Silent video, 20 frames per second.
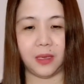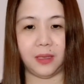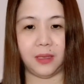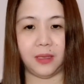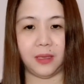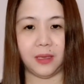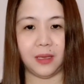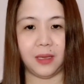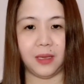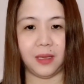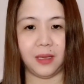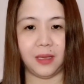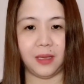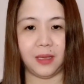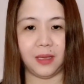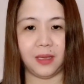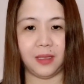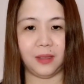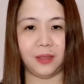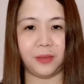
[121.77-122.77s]

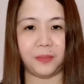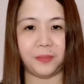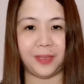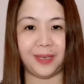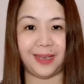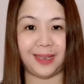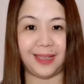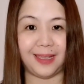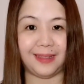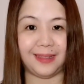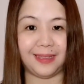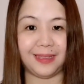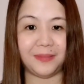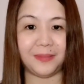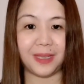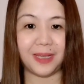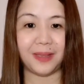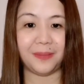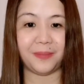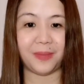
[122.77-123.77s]
Ayan. Open
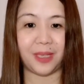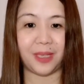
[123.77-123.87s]
natin, mga